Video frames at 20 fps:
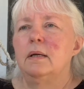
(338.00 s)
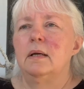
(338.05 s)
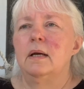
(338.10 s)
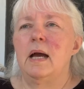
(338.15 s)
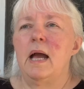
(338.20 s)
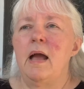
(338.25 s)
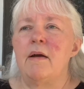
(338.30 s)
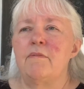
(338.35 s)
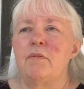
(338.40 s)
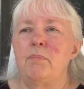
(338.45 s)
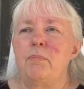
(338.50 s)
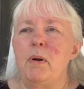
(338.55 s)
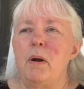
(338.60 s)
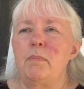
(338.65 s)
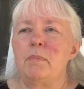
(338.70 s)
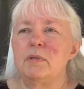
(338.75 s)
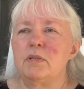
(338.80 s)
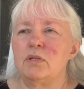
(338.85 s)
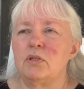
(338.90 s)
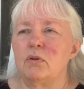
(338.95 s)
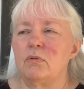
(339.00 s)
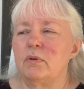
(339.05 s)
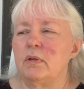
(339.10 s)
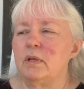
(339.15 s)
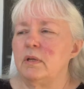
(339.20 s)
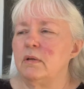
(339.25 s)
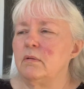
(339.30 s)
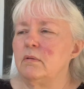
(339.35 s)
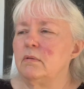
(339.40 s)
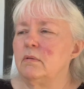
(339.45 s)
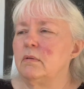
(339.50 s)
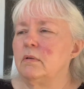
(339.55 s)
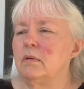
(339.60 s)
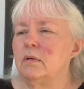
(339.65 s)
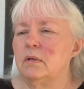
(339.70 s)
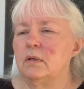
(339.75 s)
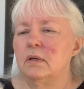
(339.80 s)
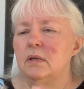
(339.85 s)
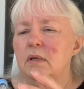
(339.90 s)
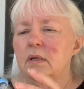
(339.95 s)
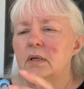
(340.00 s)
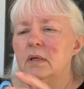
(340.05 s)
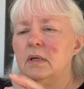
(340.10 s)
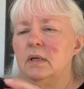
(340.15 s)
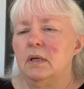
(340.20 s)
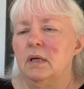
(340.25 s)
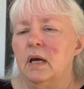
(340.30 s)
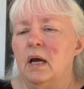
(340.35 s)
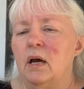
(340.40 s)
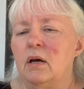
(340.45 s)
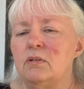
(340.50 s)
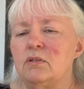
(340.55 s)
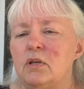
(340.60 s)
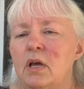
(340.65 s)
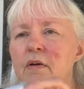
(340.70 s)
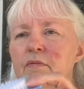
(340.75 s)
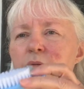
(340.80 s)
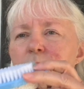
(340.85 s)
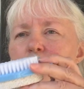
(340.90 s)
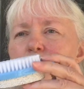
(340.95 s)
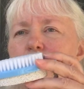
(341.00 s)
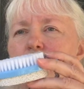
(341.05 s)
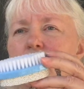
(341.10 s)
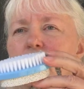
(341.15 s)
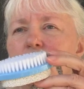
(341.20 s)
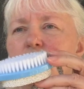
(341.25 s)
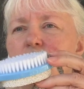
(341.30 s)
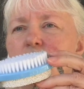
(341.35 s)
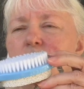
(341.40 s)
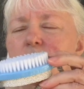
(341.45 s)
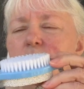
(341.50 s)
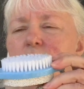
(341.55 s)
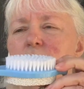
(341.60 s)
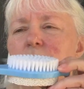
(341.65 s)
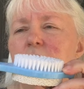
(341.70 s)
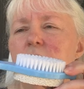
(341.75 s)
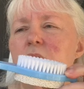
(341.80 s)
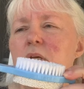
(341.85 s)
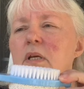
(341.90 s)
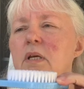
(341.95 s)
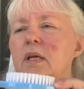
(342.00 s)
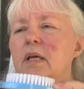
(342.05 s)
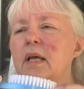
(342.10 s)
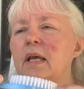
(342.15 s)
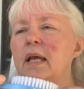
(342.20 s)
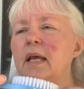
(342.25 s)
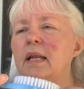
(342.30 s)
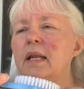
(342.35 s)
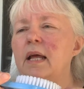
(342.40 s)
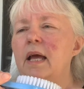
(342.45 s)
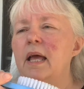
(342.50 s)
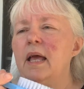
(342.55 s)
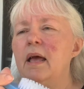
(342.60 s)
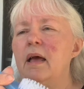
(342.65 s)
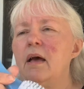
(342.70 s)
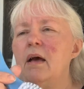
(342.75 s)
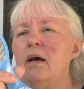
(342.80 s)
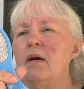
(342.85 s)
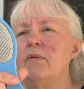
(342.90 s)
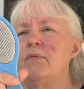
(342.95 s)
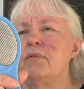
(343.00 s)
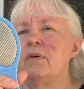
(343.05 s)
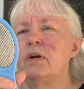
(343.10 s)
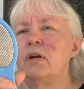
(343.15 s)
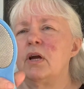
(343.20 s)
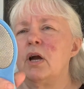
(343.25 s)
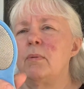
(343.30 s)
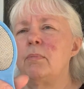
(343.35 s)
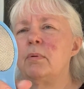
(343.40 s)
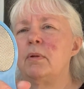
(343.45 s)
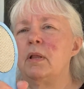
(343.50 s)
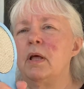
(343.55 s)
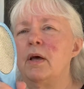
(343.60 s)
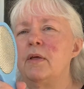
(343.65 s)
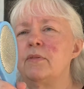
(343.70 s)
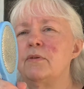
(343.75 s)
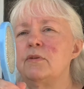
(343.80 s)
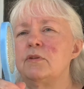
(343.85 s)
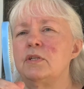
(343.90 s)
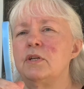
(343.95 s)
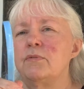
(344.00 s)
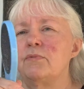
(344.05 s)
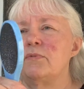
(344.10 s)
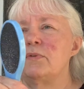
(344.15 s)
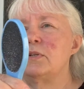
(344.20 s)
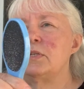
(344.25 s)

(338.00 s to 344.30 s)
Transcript: I have a pumice stone here. I also have a brush, and I have a couple other different